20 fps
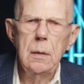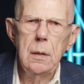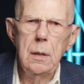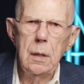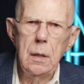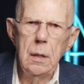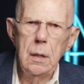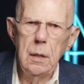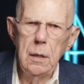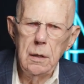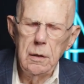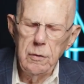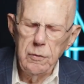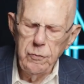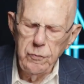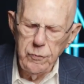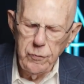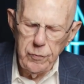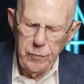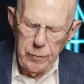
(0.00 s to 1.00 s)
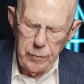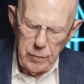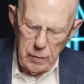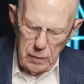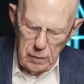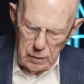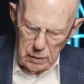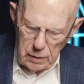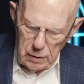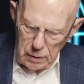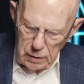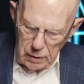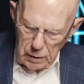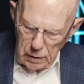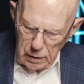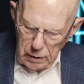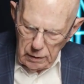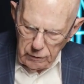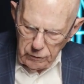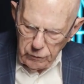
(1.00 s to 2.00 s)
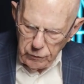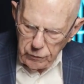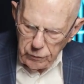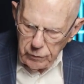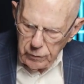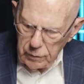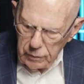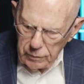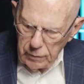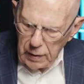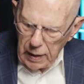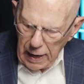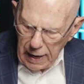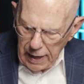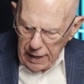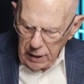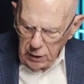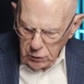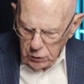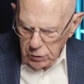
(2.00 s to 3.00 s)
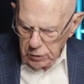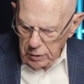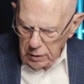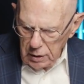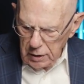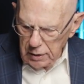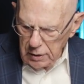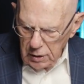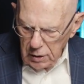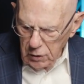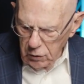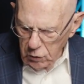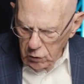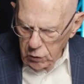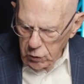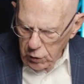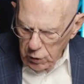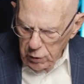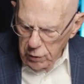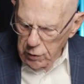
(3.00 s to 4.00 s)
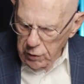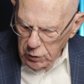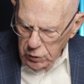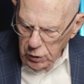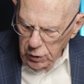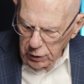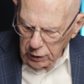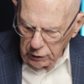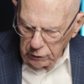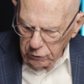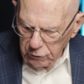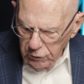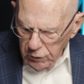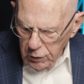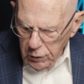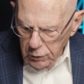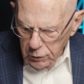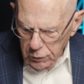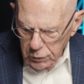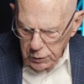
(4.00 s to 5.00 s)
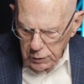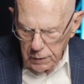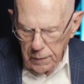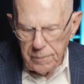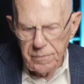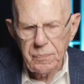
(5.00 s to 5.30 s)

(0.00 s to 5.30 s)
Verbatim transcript: of, of Acts and in the 36th verse.